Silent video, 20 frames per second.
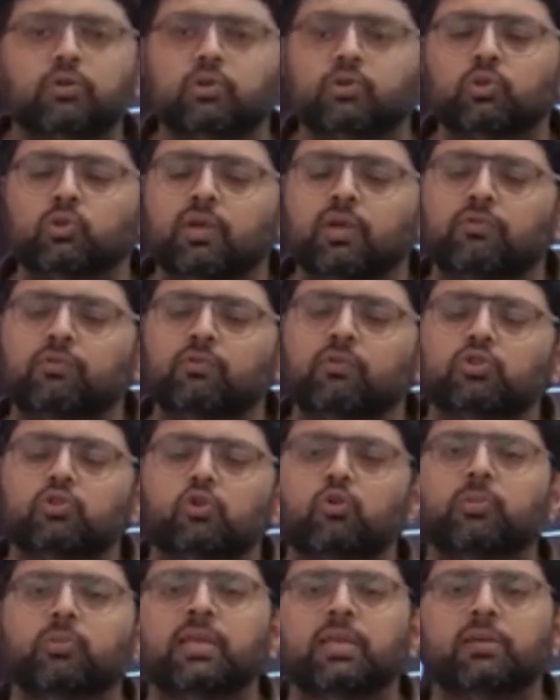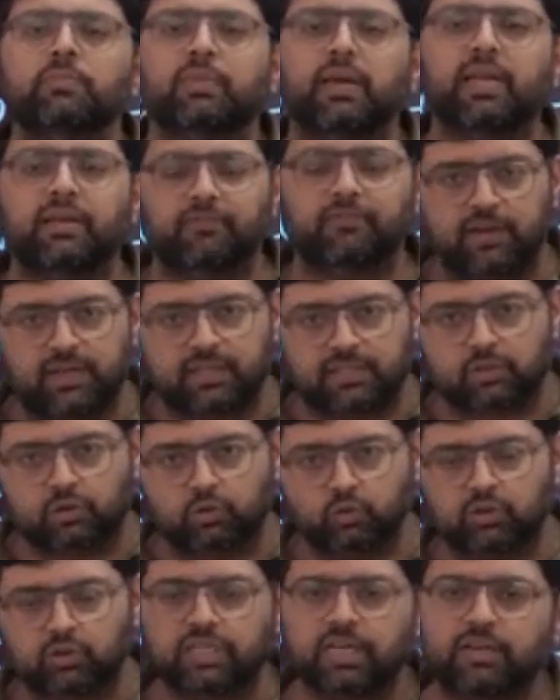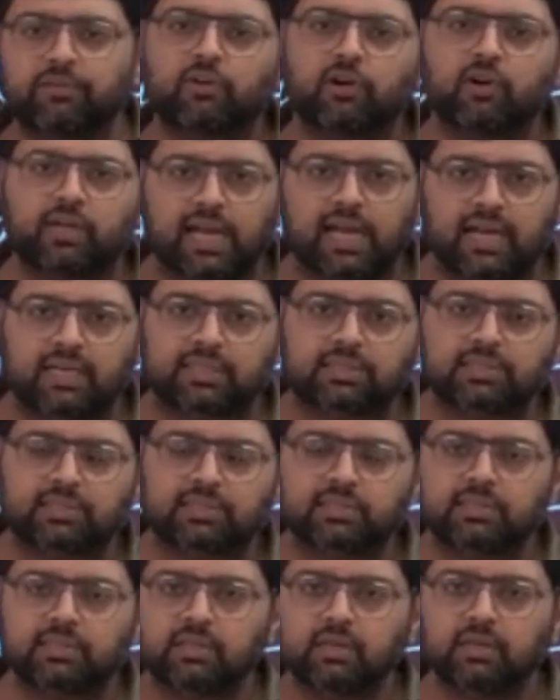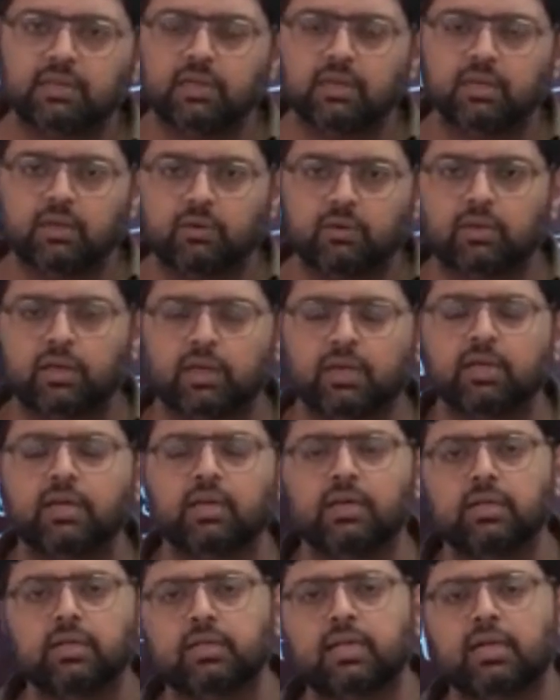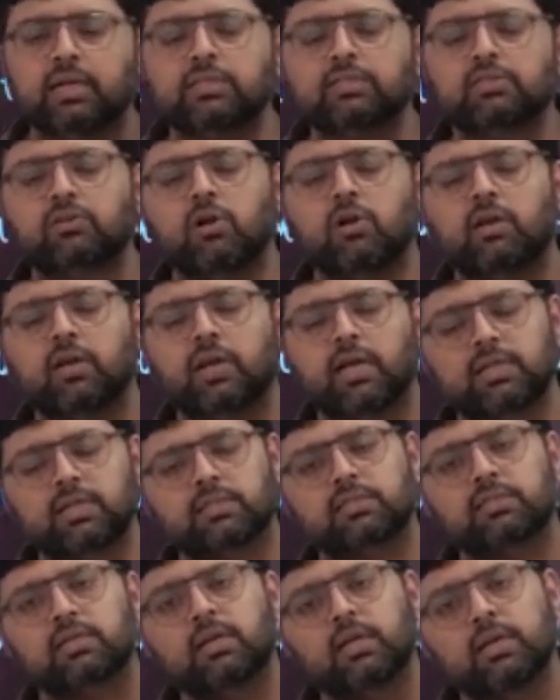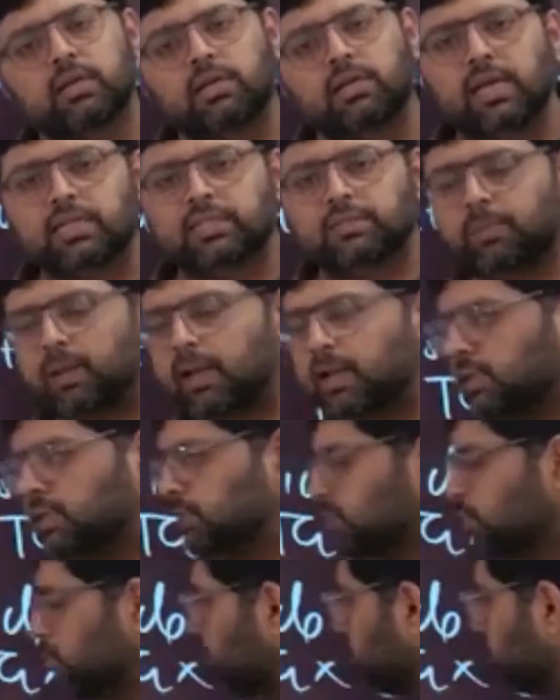used to give you so many benefits to save your tax. Okay, that is called as tax planning. So